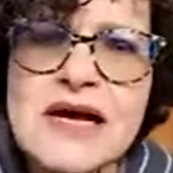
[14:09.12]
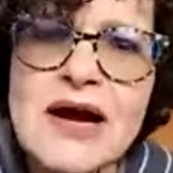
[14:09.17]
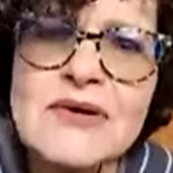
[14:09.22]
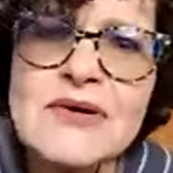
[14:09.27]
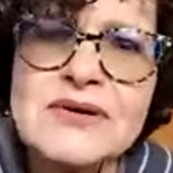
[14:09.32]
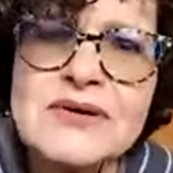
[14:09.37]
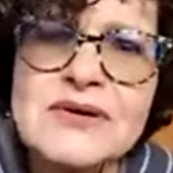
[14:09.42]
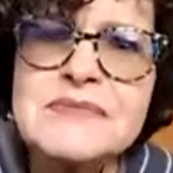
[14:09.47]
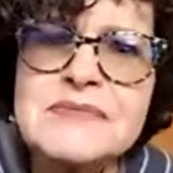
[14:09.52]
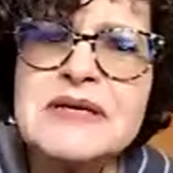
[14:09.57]

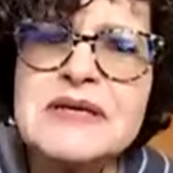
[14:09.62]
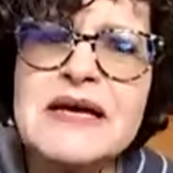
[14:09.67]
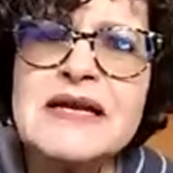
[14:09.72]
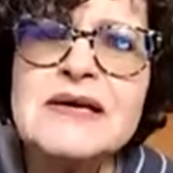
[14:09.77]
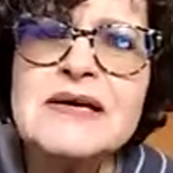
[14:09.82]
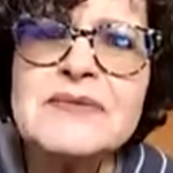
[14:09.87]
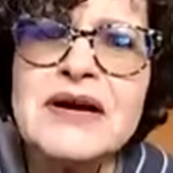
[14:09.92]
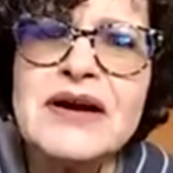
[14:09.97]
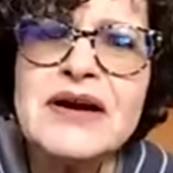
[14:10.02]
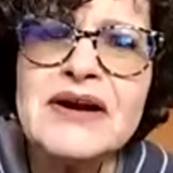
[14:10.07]
hours to be
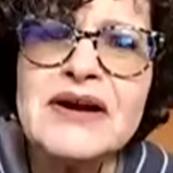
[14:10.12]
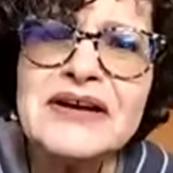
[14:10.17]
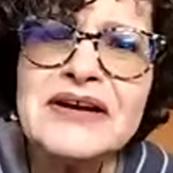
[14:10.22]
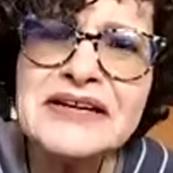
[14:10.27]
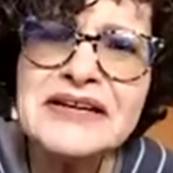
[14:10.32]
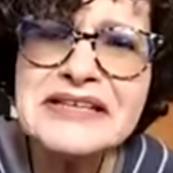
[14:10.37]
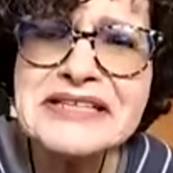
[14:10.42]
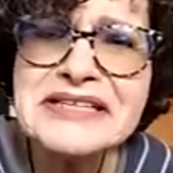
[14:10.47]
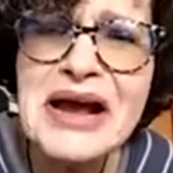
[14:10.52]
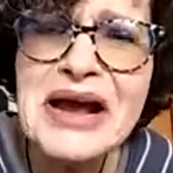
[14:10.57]

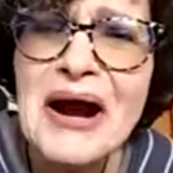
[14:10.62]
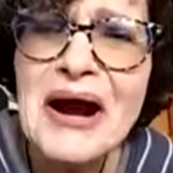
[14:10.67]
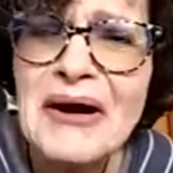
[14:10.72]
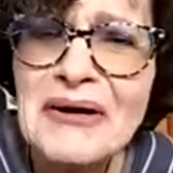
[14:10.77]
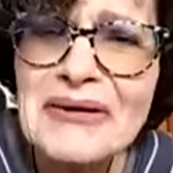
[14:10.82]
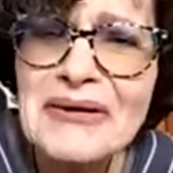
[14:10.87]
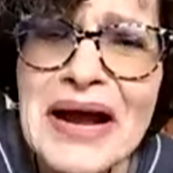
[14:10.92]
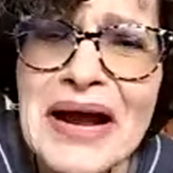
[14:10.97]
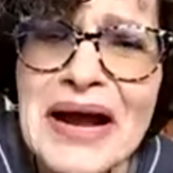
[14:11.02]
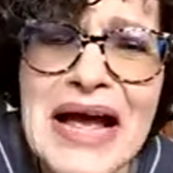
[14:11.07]
anywhere.
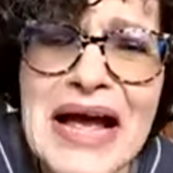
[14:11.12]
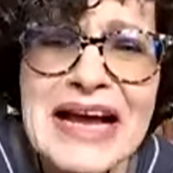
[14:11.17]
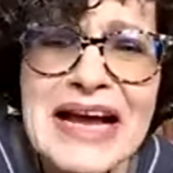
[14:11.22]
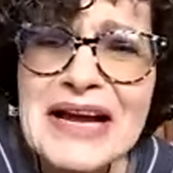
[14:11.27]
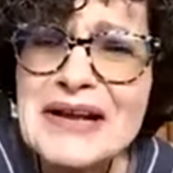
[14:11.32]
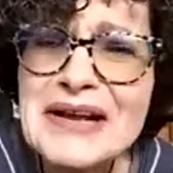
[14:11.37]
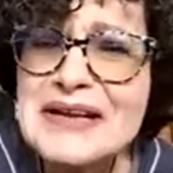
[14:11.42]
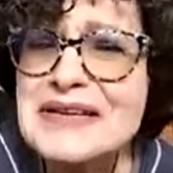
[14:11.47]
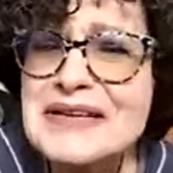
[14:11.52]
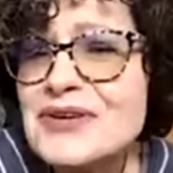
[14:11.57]
So
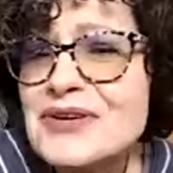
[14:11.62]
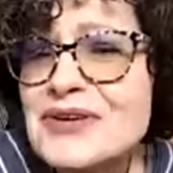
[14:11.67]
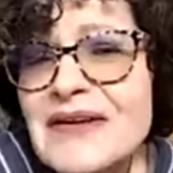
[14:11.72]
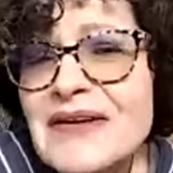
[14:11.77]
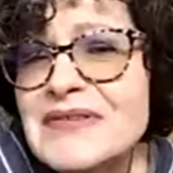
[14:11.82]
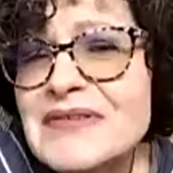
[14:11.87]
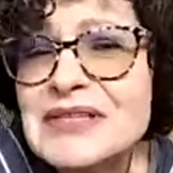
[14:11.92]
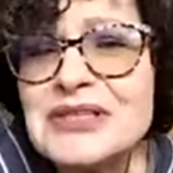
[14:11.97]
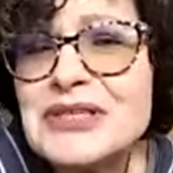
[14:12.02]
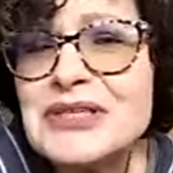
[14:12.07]

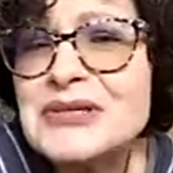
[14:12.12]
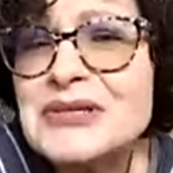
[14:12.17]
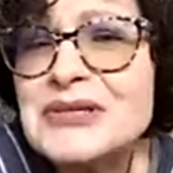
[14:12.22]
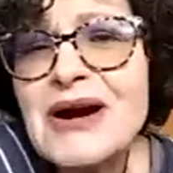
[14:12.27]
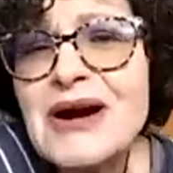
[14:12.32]
driving two